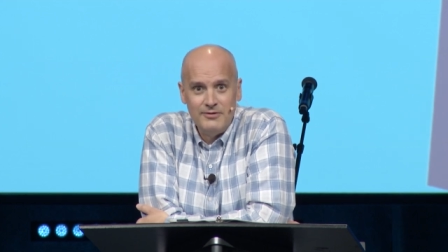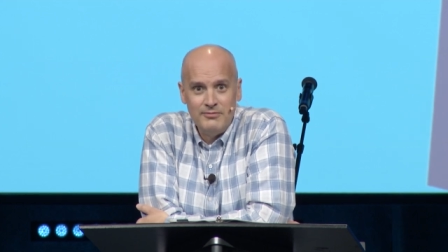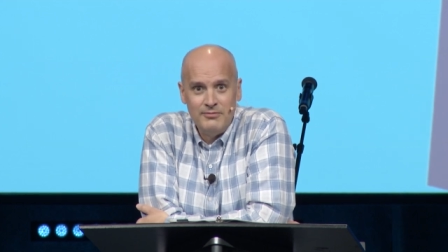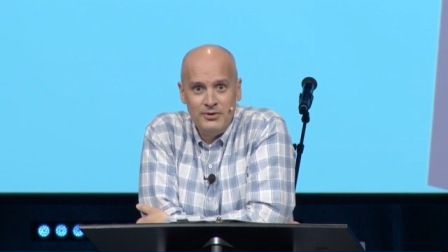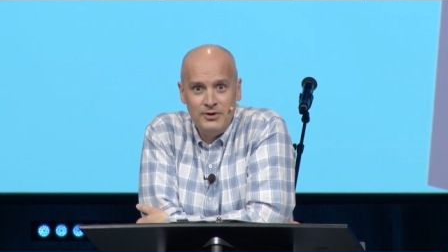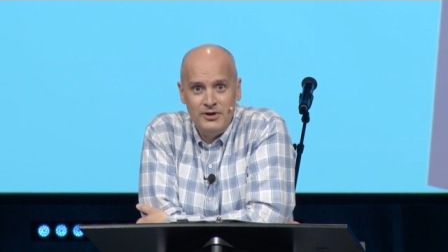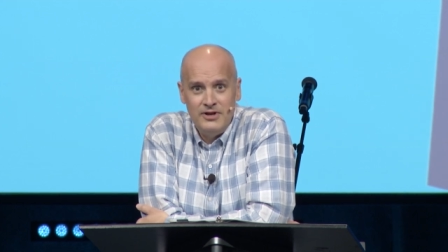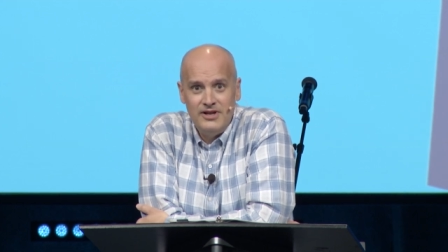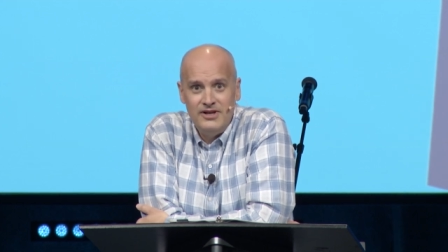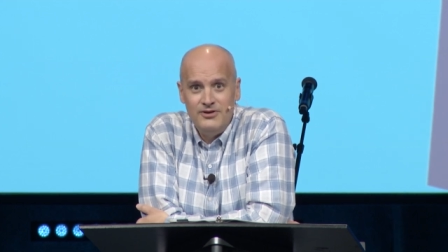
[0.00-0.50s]

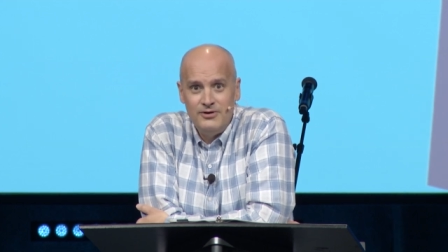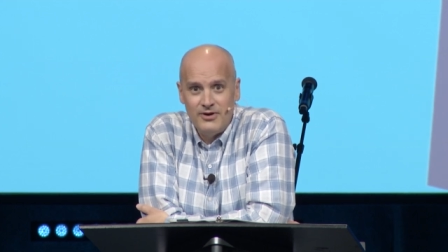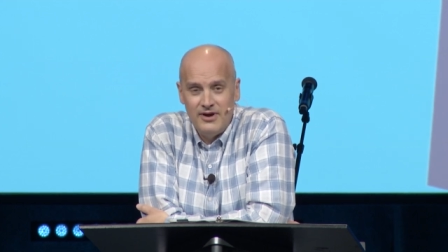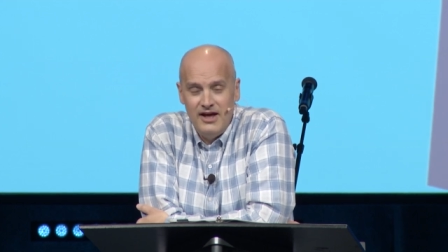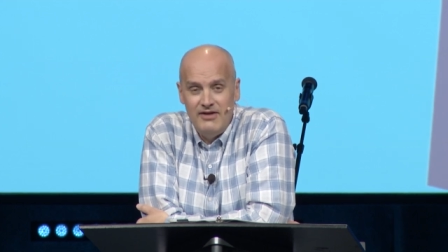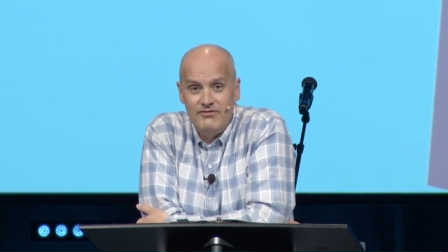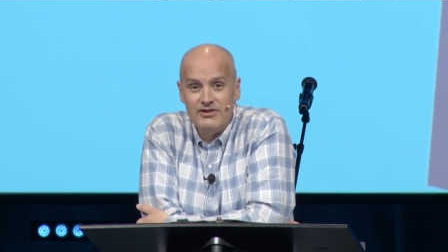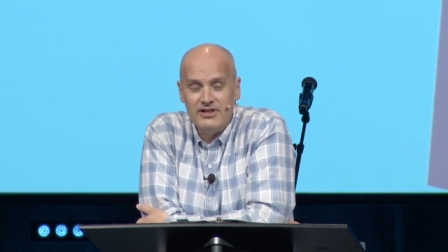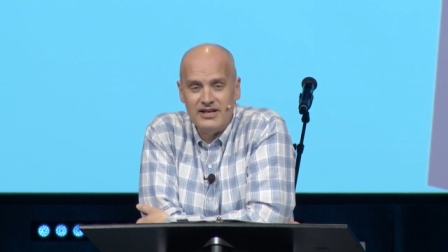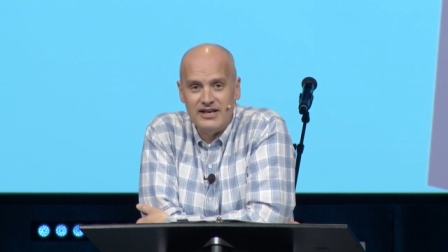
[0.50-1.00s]
Put it in your
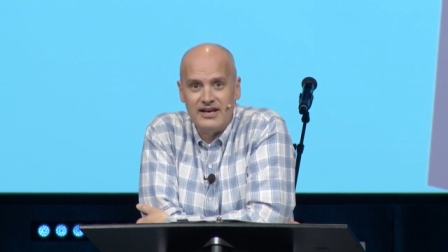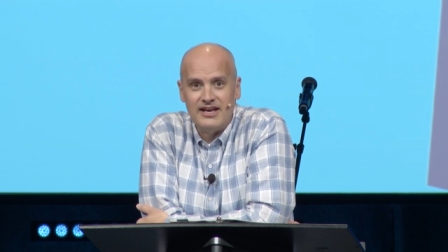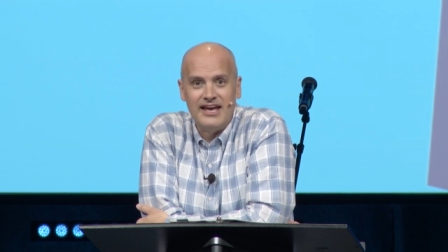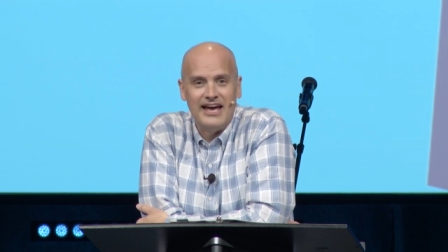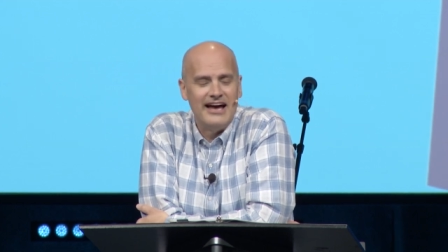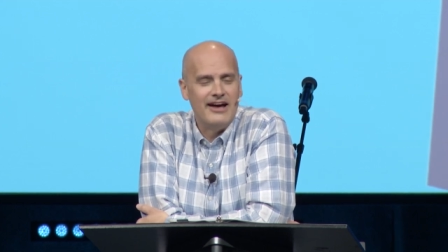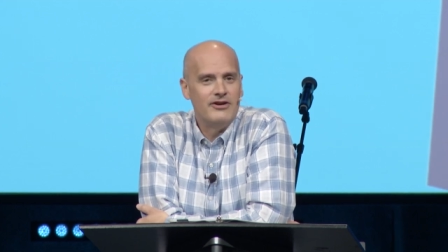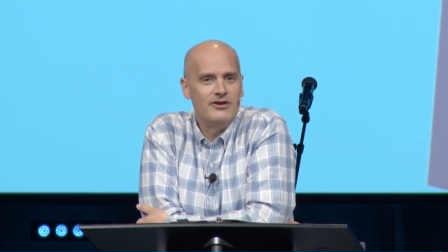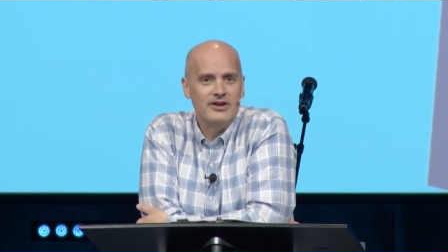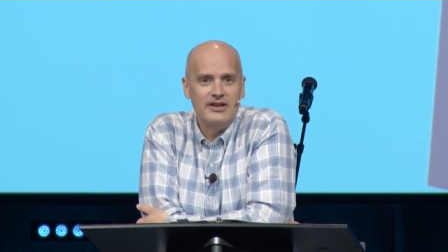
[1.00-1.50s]
heavenly
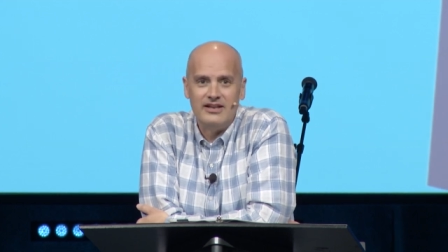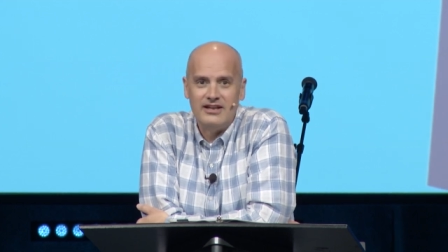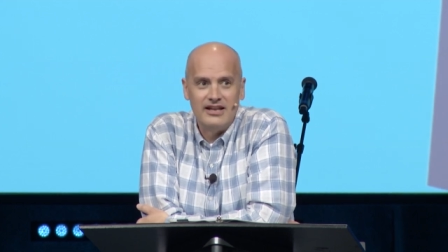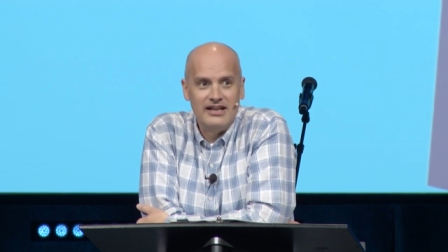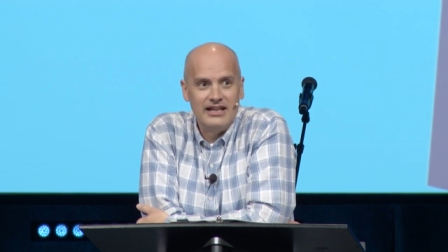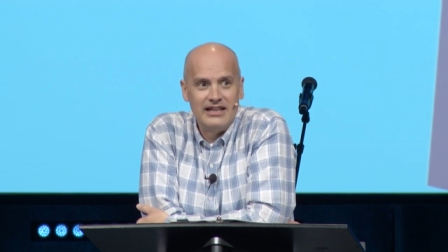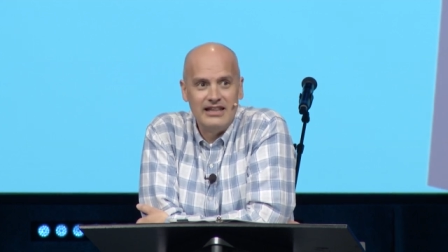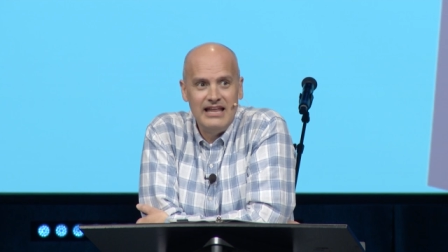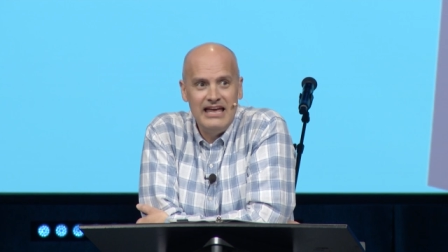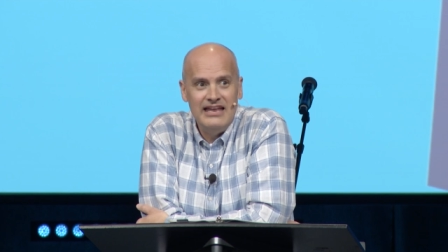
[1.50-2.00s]
account and
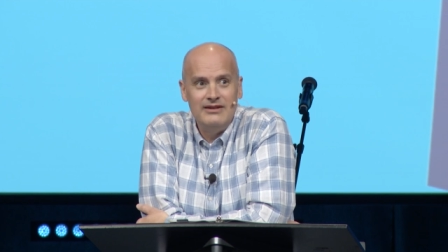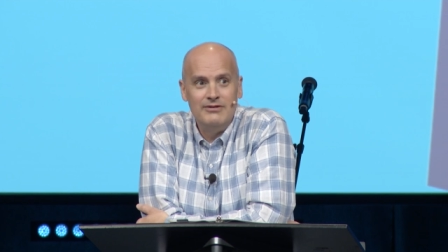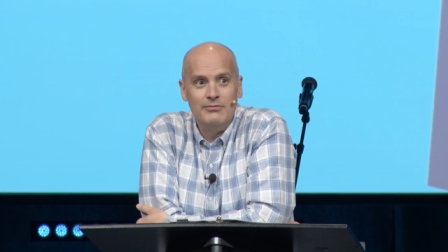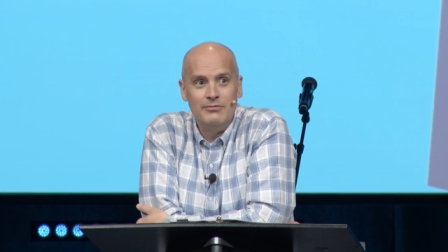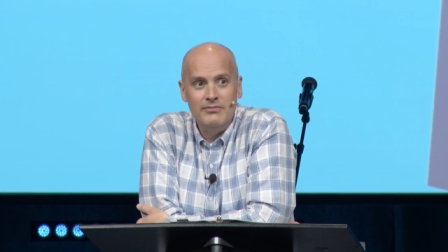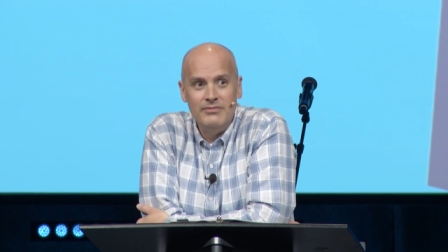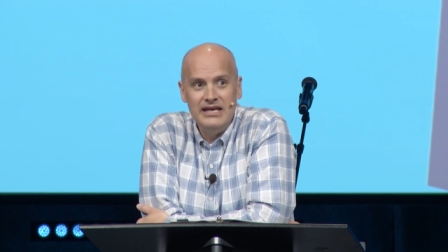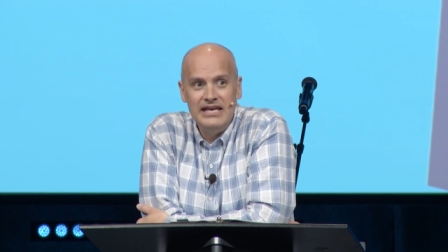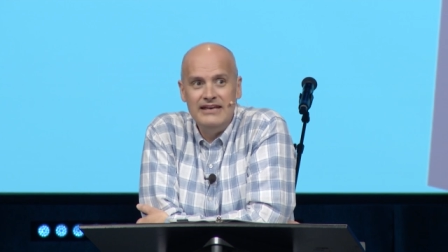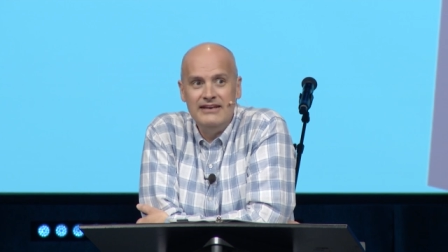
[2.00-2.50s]
let
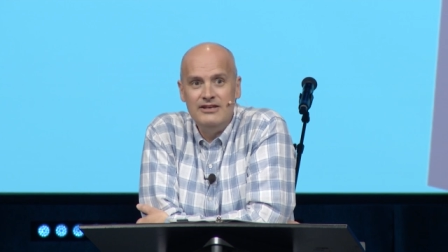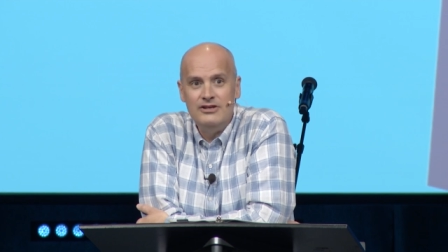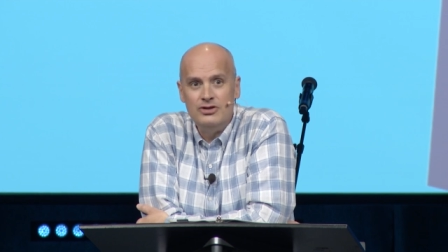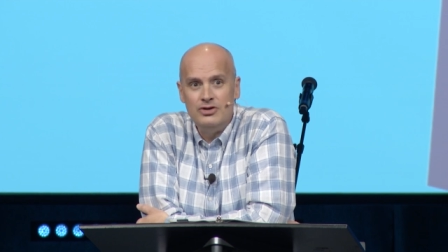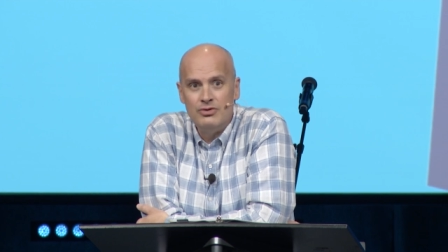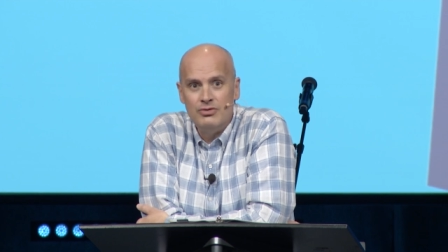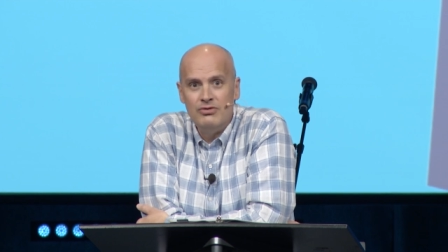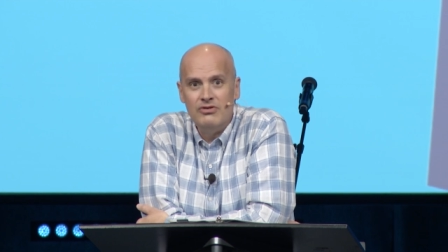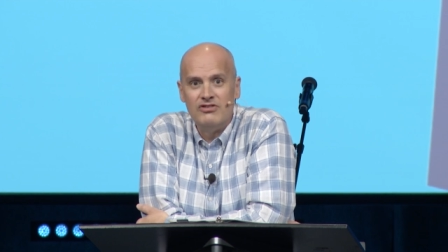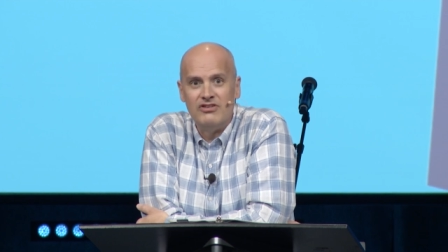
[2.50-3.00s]
me
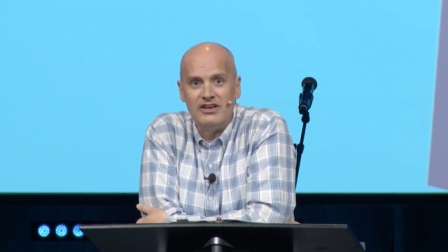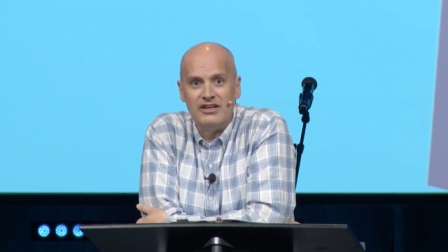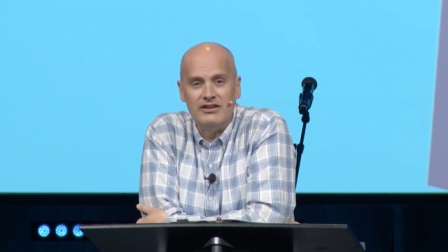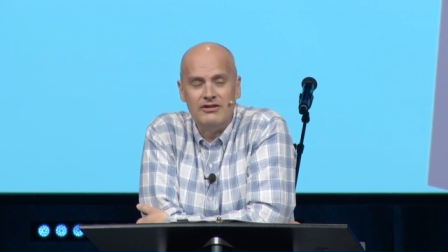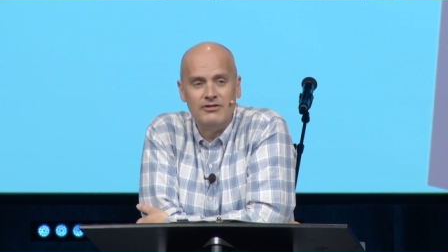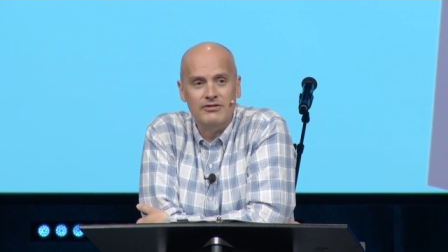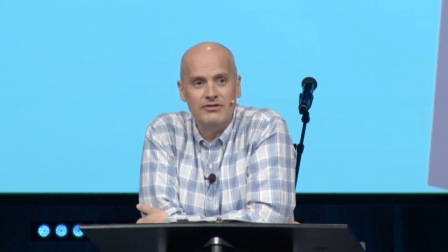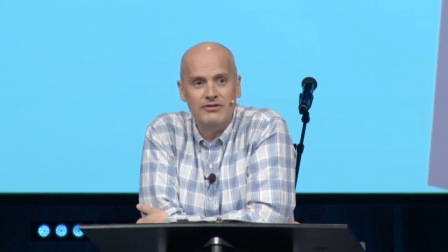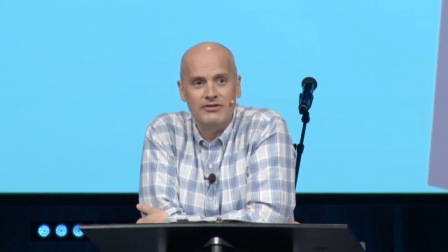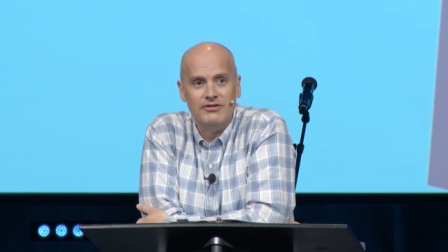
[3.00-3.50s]
use it